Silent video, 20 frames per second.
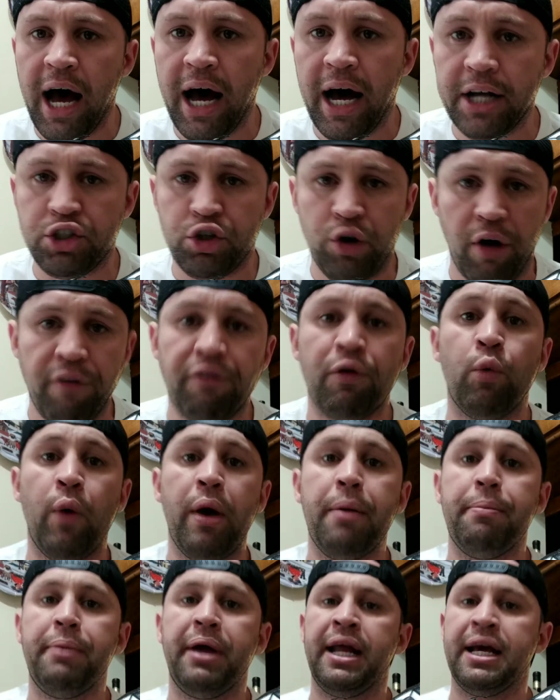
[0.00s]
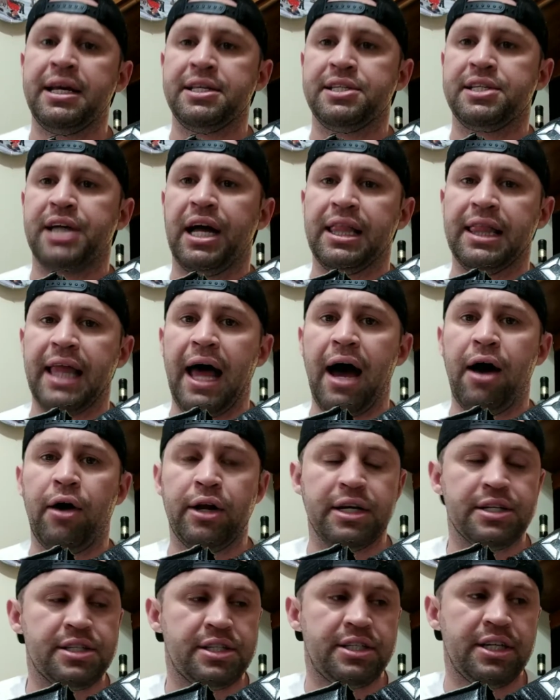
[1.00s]
Trevor Whittman, has allowed
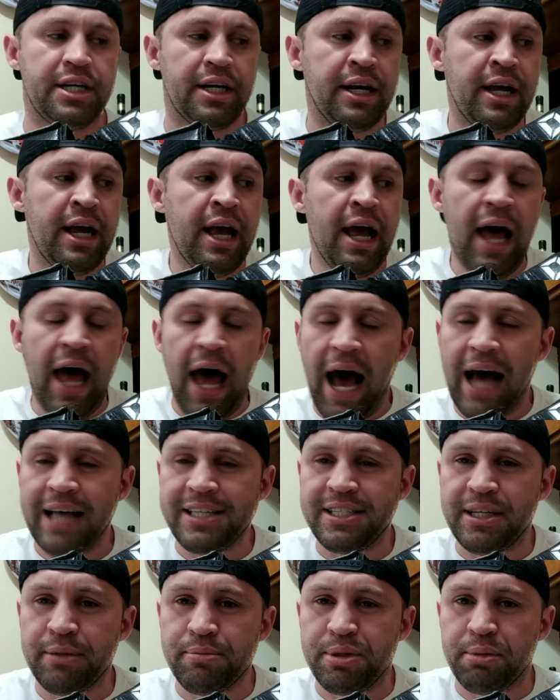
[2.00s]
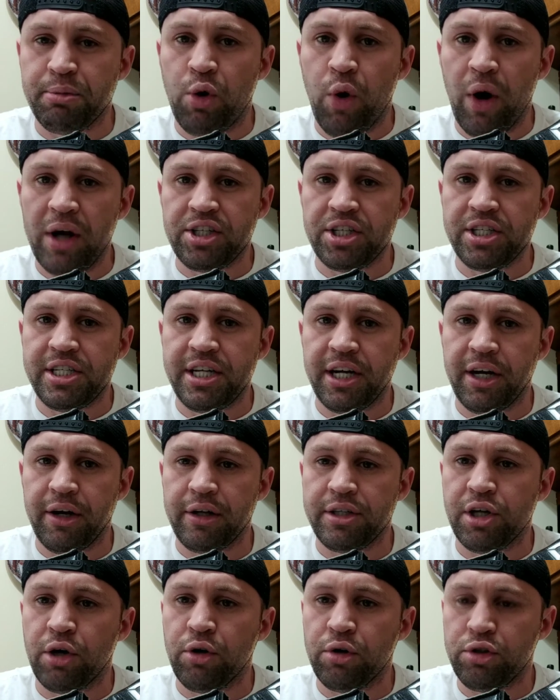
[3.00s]
us to ask him some questions here.
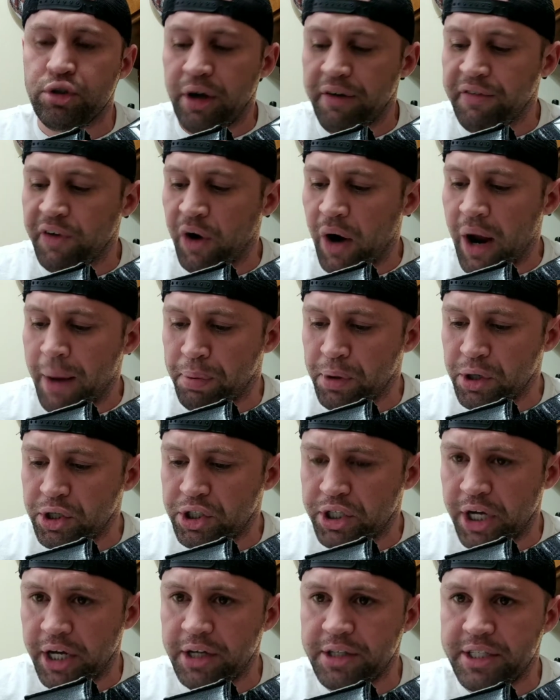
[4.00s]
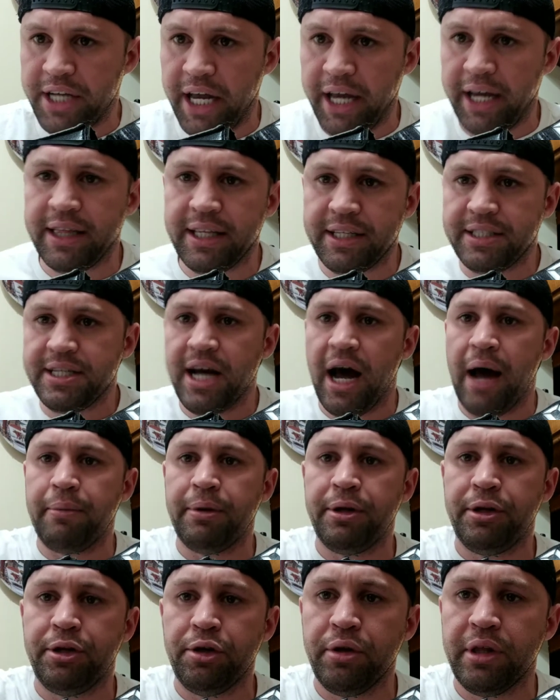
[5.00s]
And so, Trevor, I appreciate you taking the time to
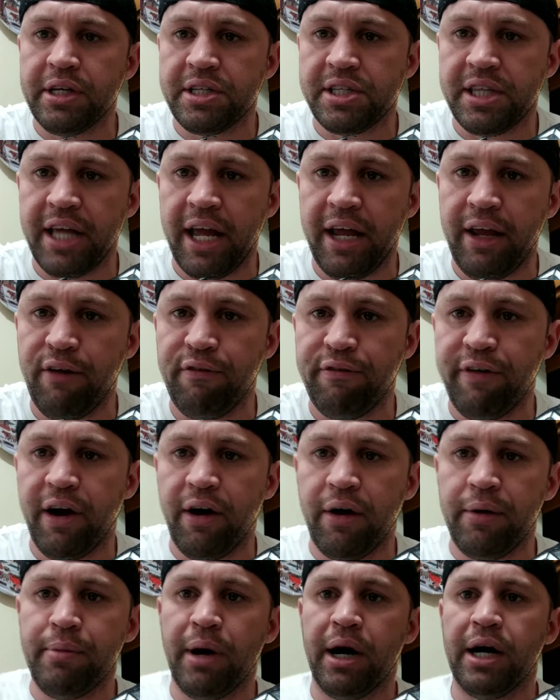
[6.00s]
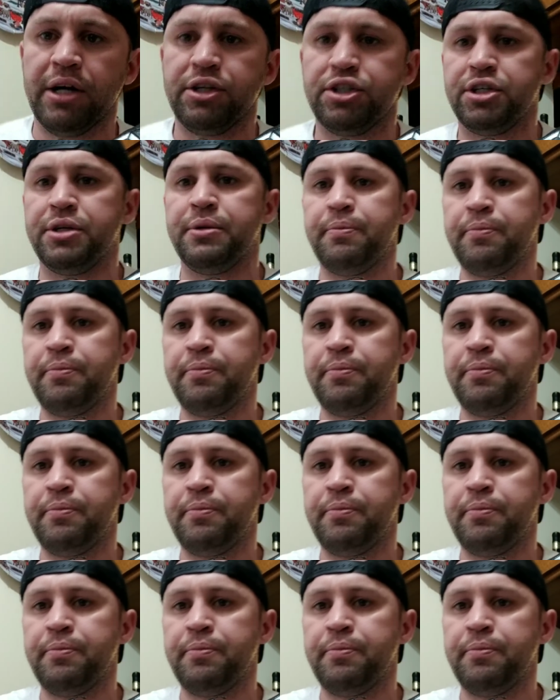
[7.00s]
do this. Thank you very much.